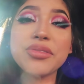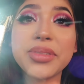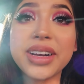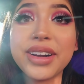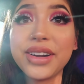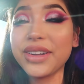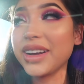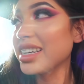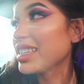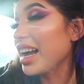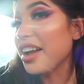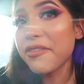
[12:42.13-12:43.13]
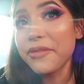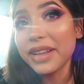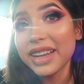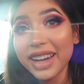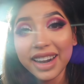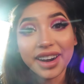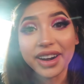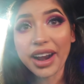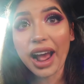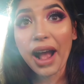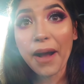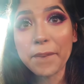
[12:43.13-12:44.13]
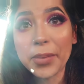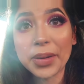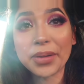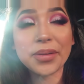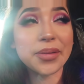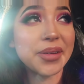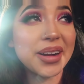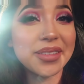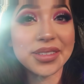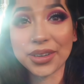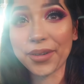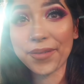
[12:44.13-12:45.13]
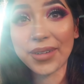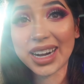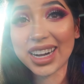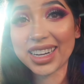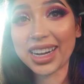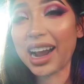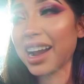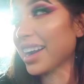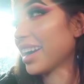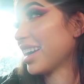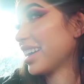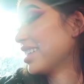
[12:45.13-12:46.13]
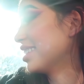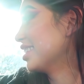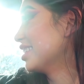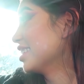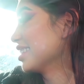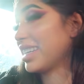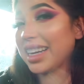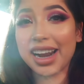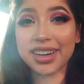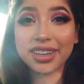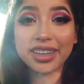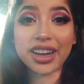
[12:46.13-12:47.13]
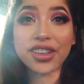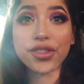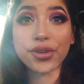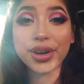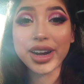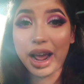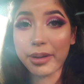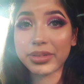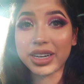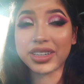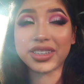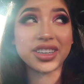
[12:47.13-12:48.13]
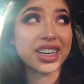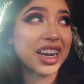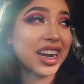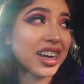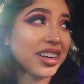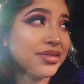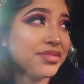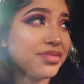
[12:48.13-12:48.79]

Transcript: Oh my god, guys, I really need a nap. I don't know why I'm so fucking tired. And I took like 3 naps yesterday.